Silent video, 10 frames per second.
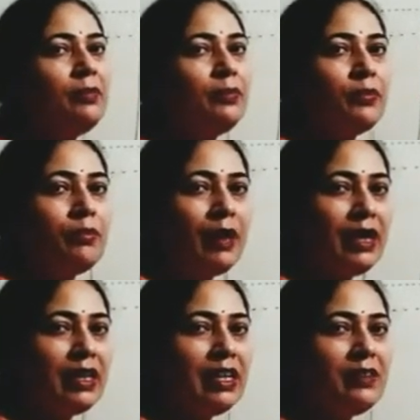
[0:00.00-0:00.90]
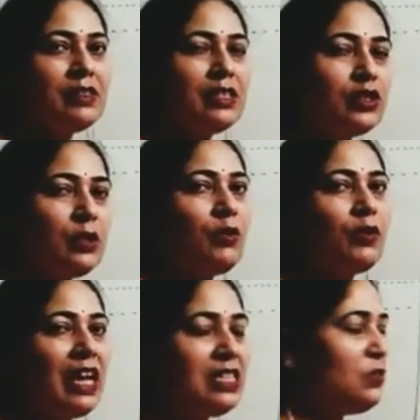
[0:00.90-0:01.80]
Mendeleeve system of
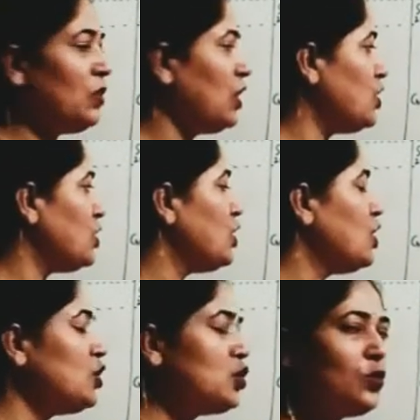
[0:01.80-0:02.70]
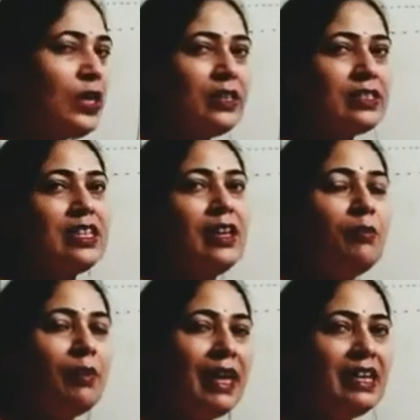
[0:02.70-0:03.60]
classification. Students,
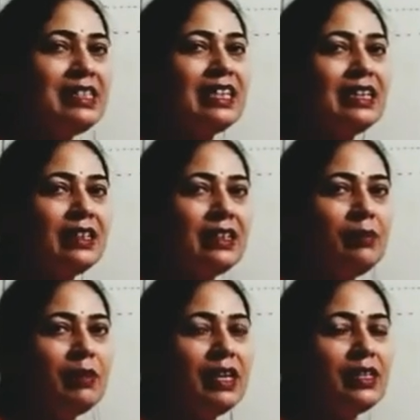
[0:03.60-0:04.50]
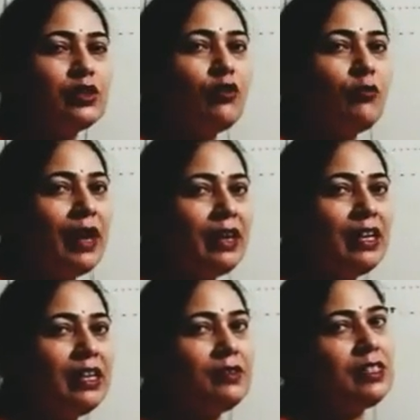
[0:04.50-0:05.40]
merits and the demerits of
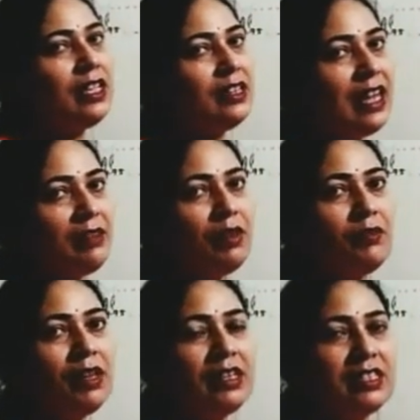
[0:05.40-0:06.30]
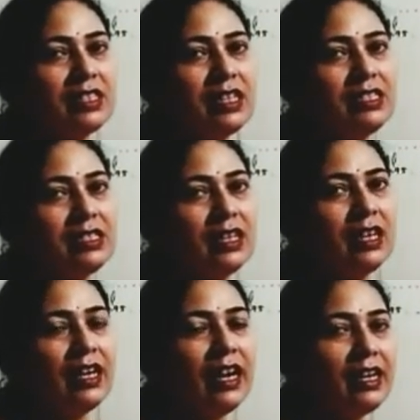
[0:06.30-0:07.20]
Mendeleeve's that we will discuss
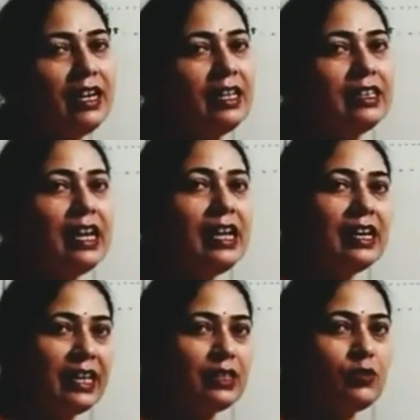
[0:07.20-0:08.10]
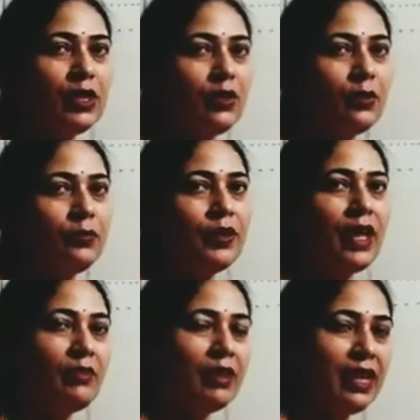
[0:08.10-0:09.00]
later in the next video. Have a
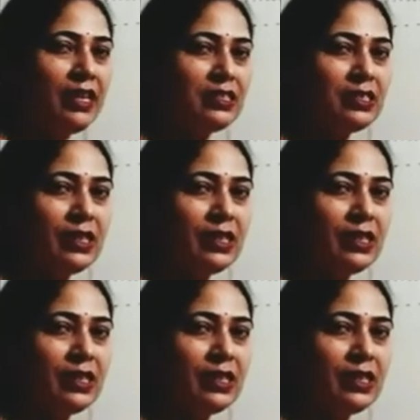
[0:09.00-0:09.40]
nice day.